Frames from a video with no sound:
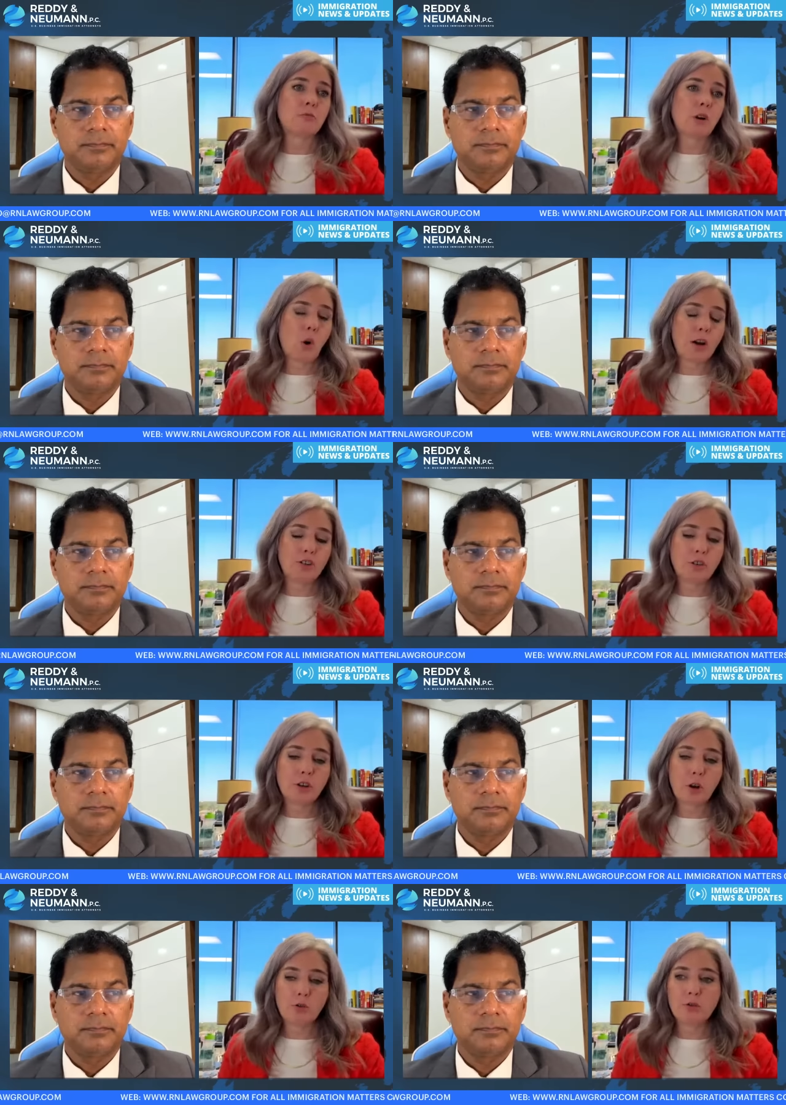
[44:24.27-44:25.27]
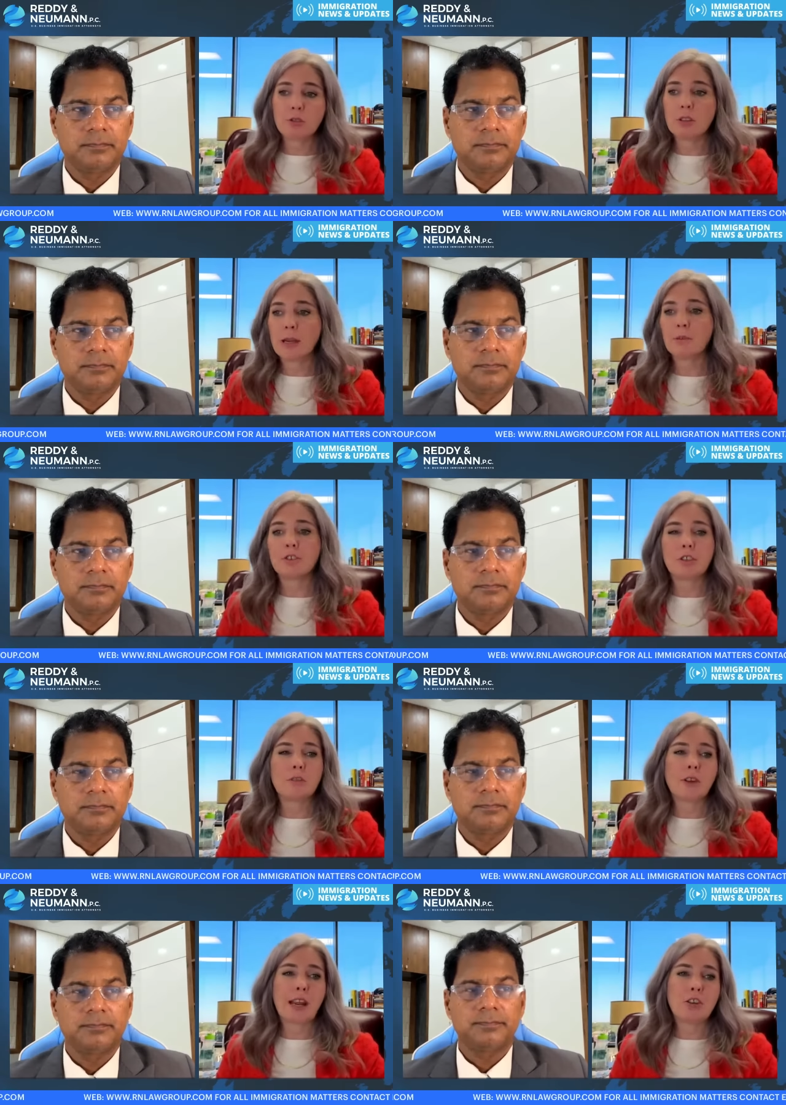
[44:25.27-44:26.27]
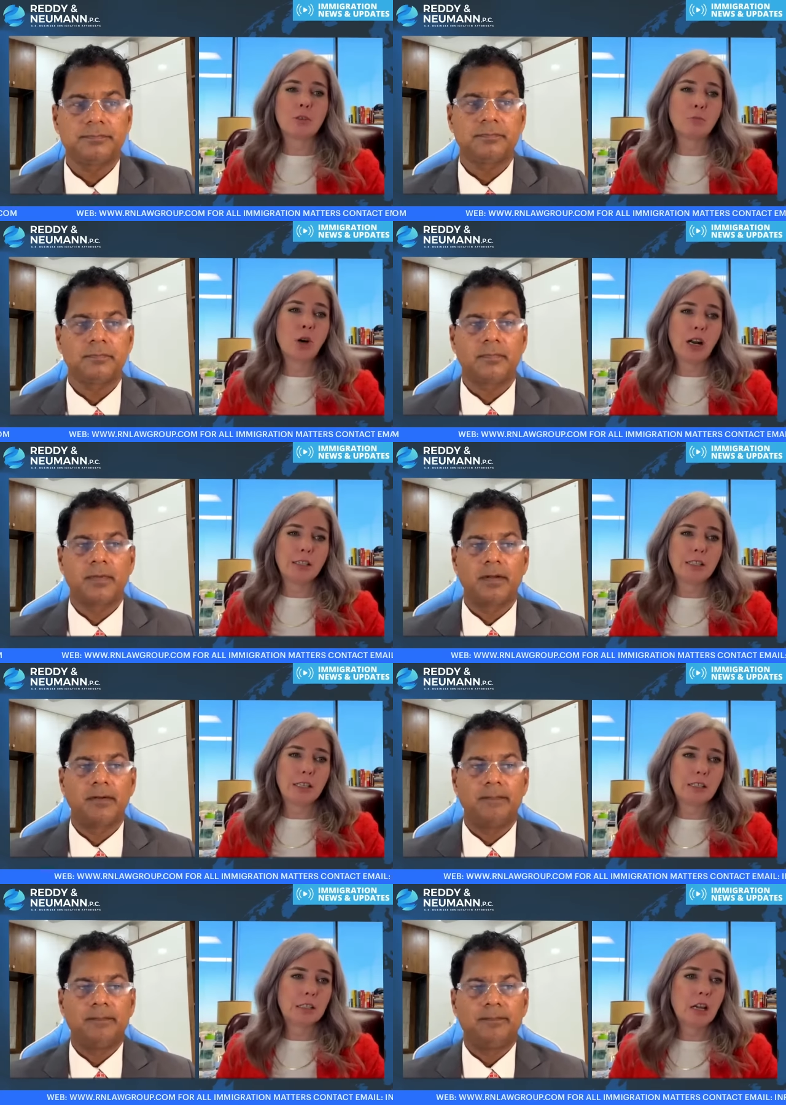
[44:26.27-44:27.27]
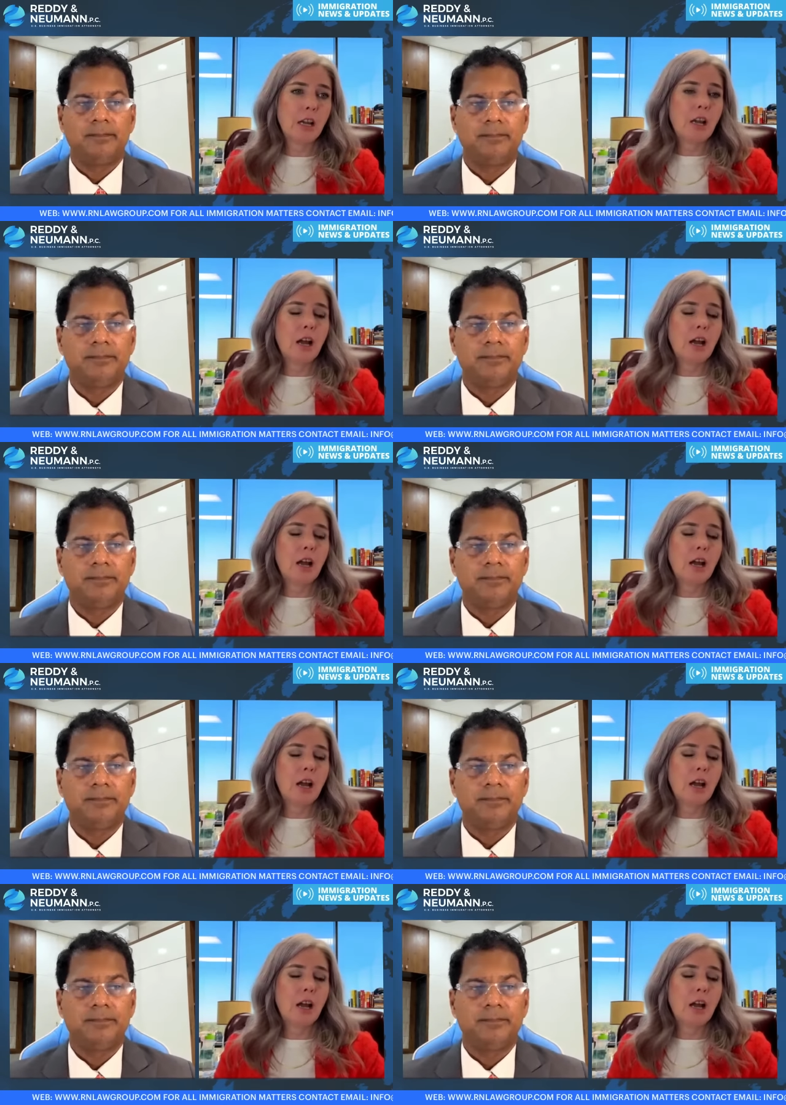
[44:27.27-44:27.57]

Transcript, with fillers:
Speaker 1: It requires you to go through the labor certification process.